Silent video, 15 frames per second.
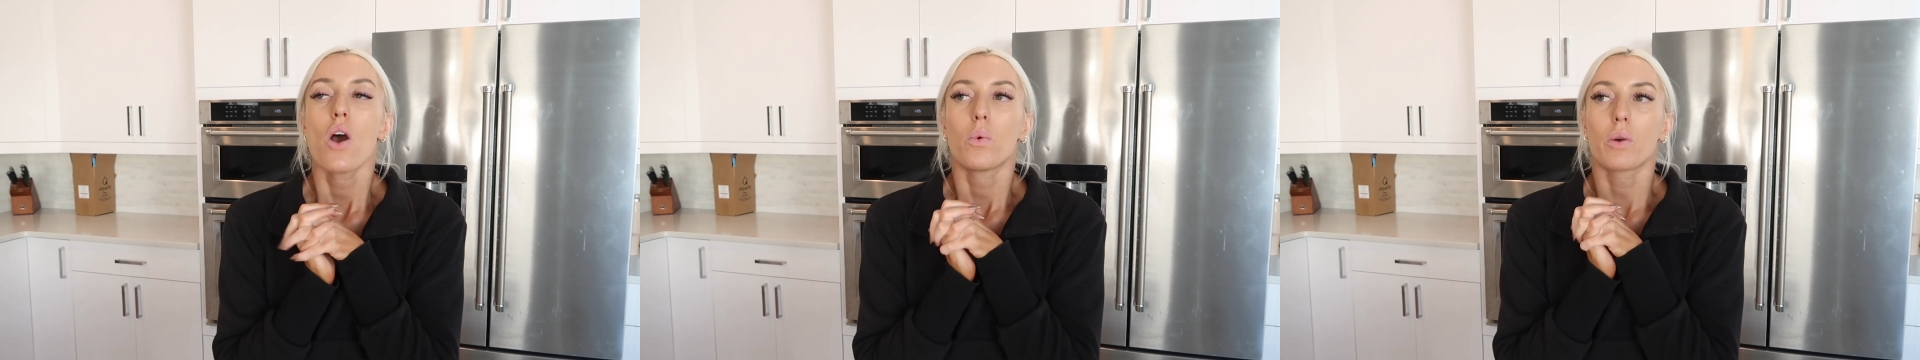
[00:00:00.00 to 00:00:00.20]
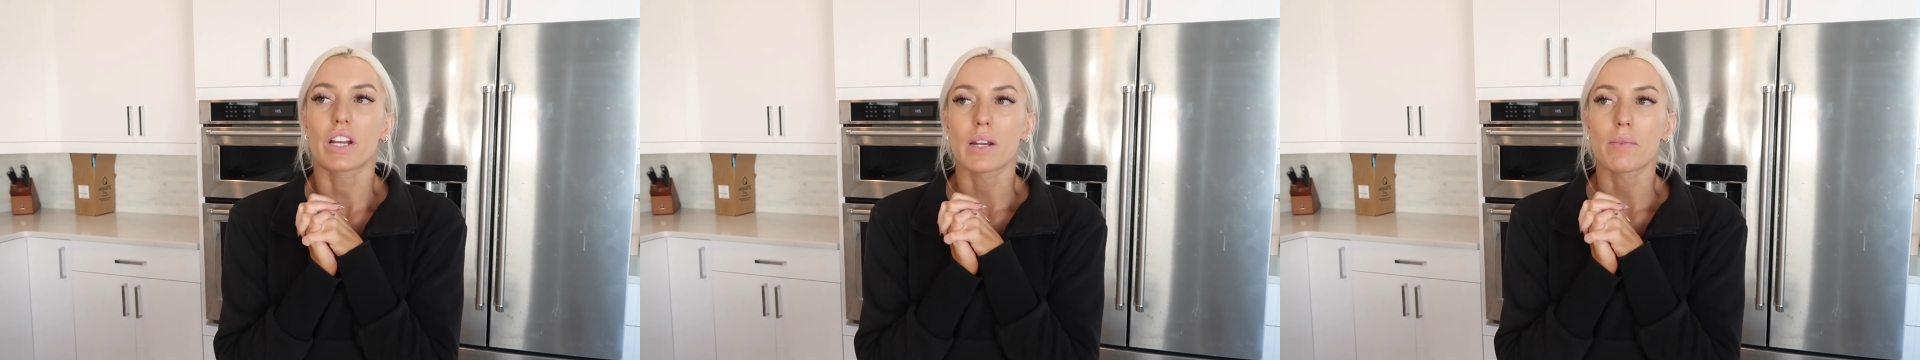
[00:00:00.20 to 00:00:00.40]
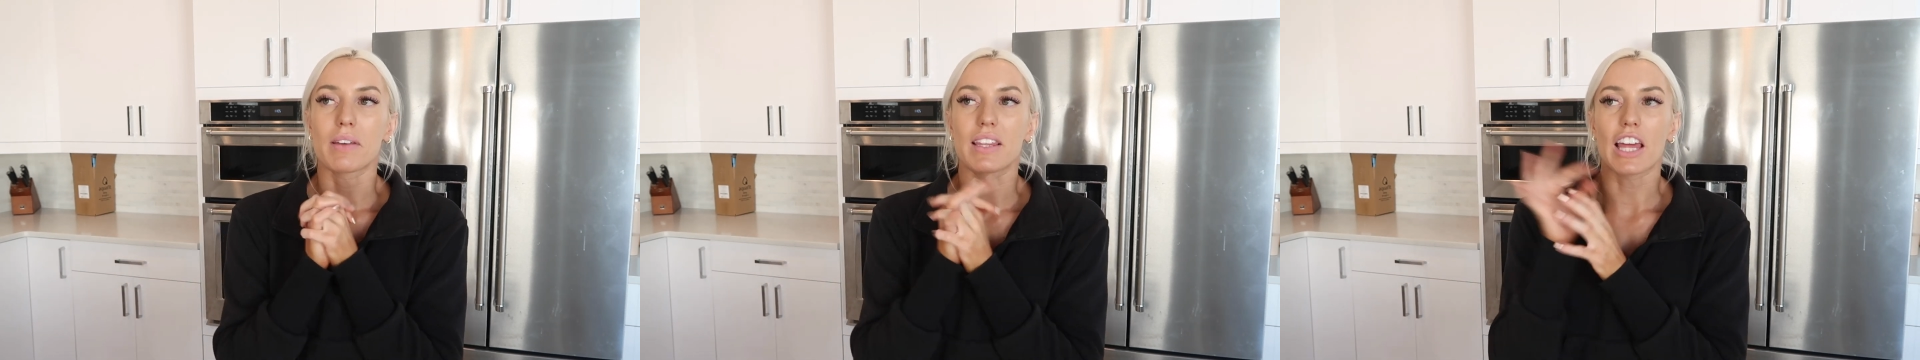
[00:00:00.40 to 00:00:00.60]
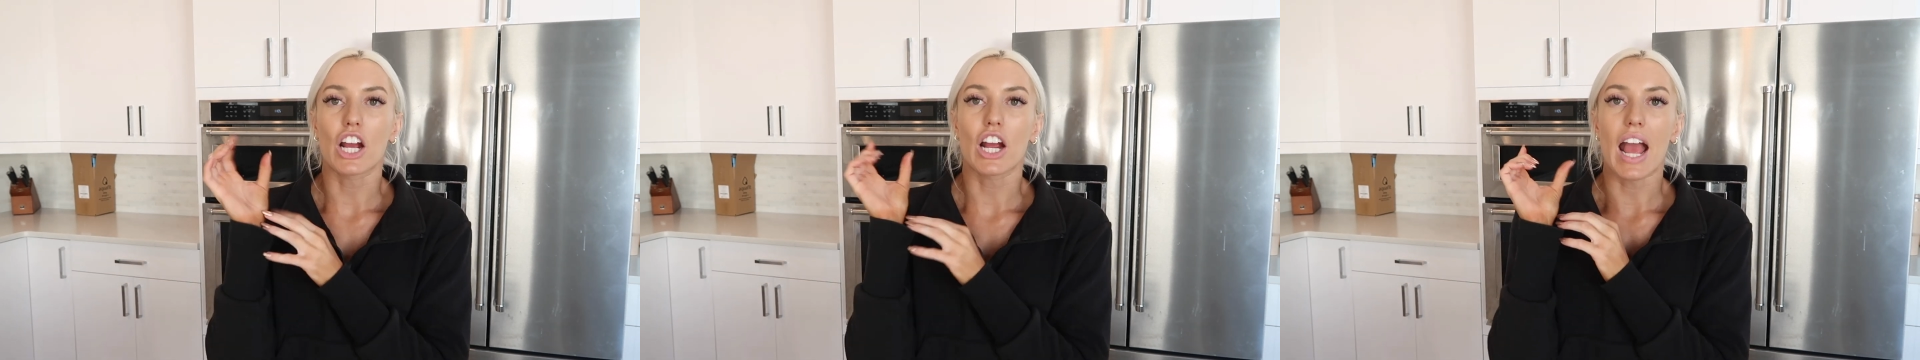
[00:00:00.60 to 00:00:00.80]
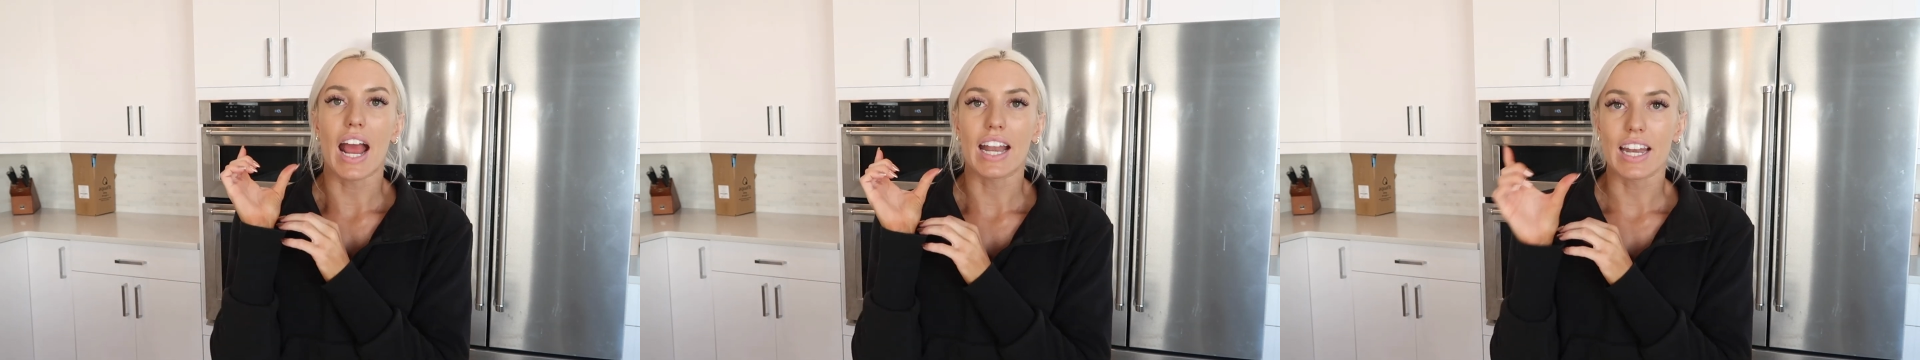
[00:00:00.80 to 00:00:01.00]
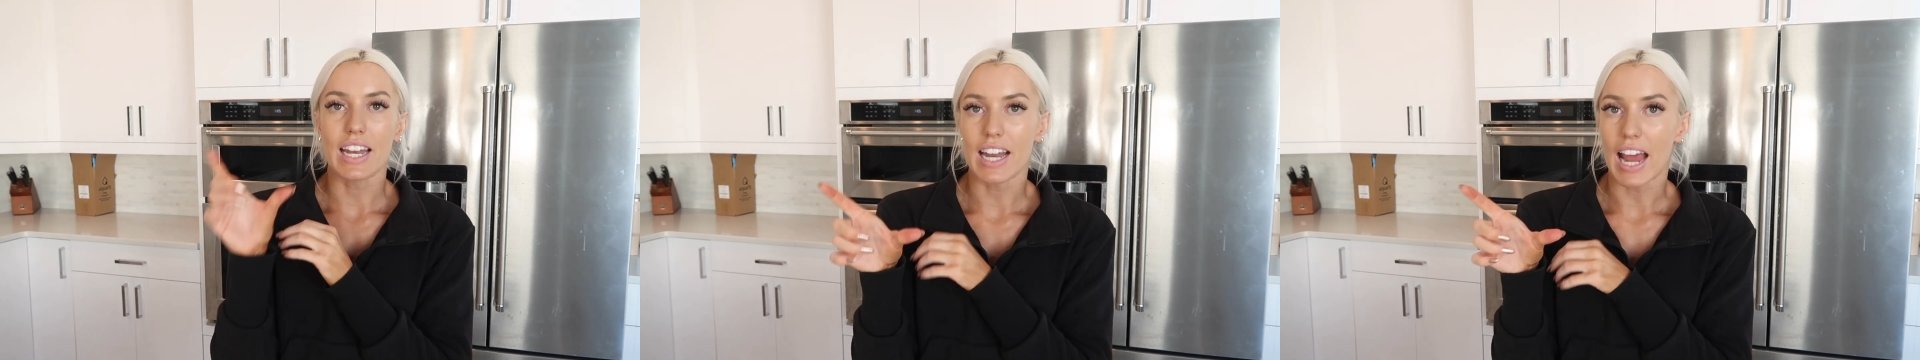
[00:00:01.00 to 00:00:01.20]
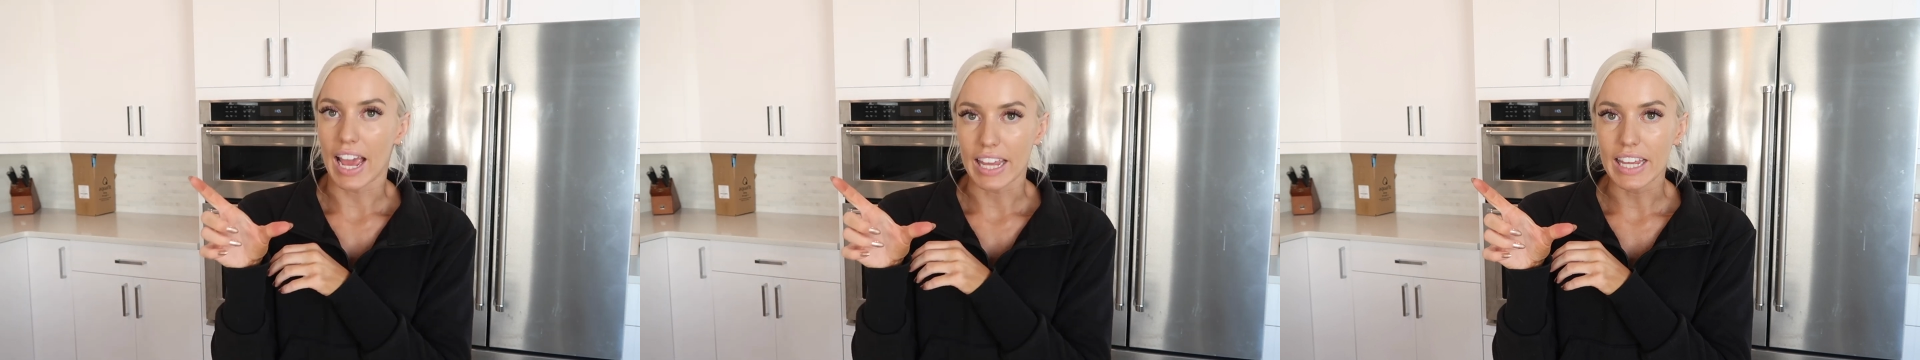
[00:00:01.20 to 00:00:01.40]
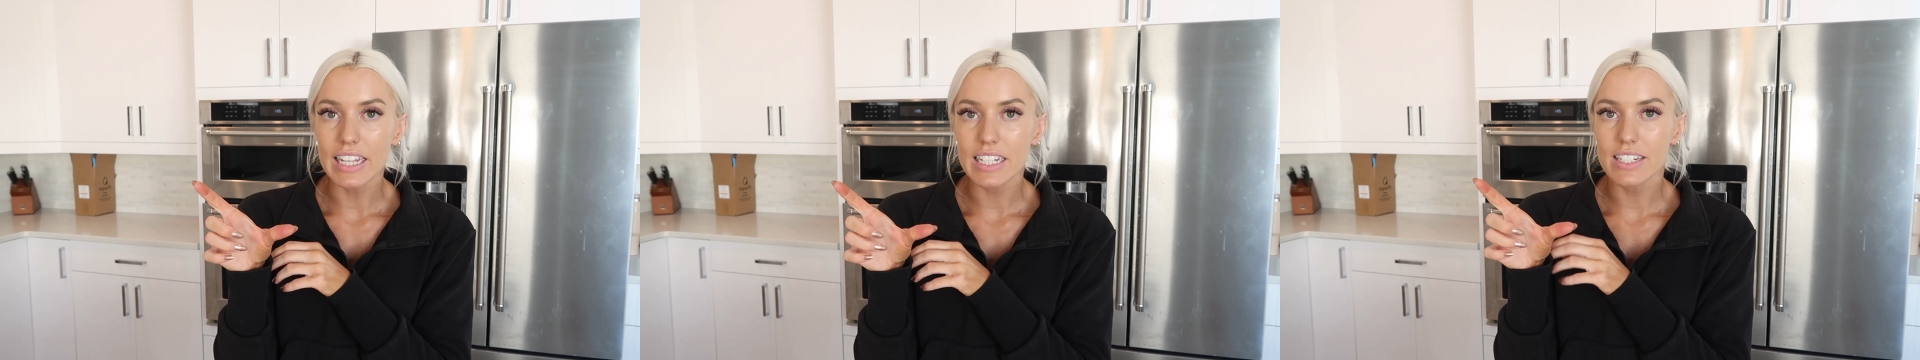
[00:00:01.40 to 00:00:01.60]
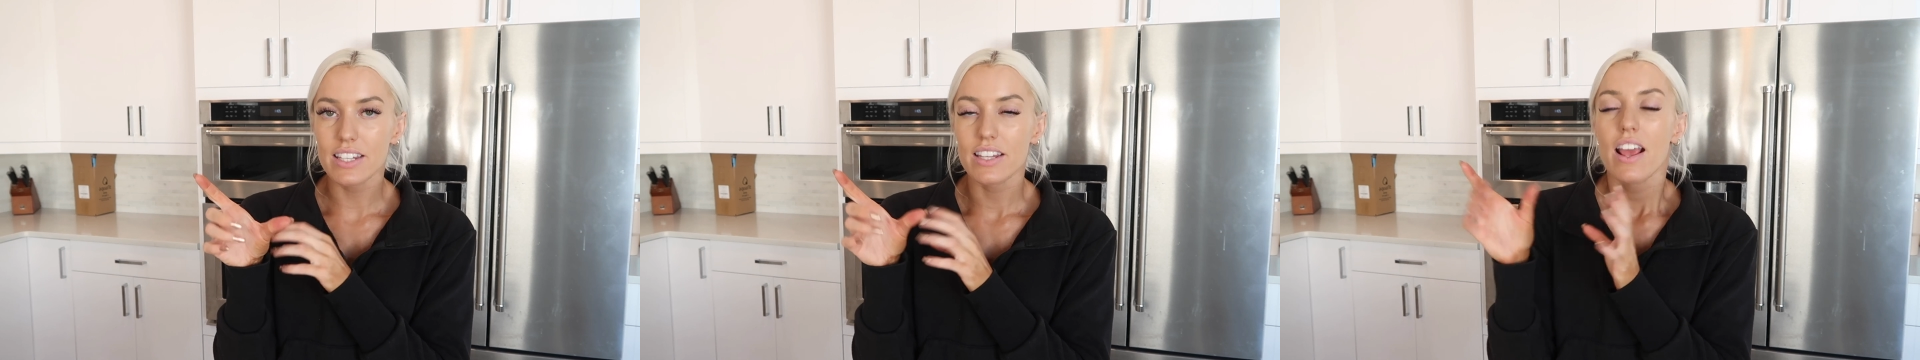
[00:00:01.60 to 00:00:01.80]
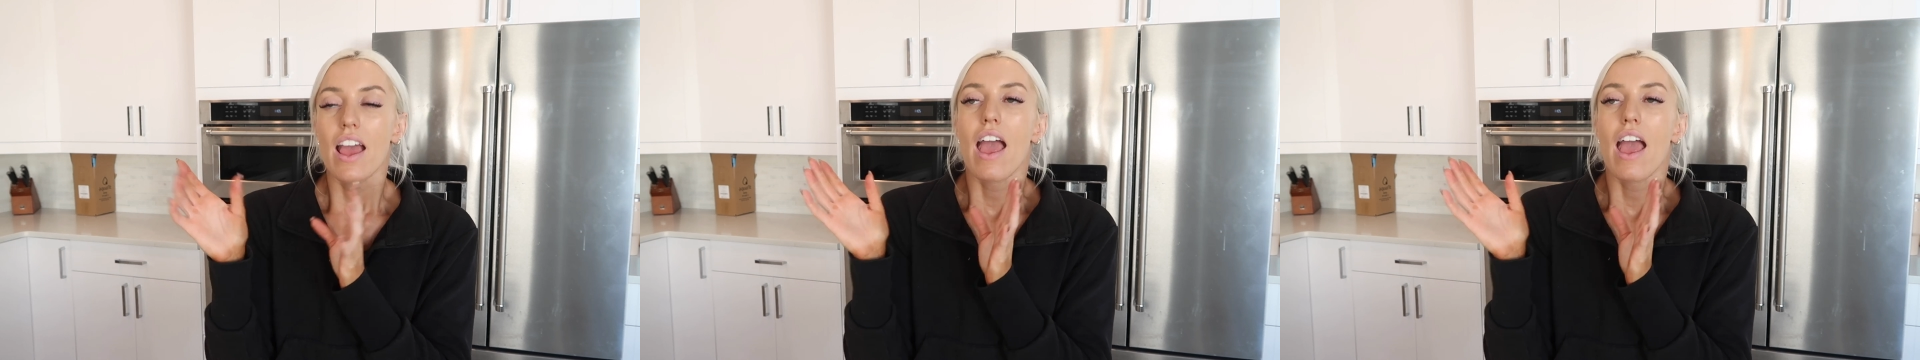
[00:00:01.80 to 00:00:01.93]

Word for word: We're gonna be there at night.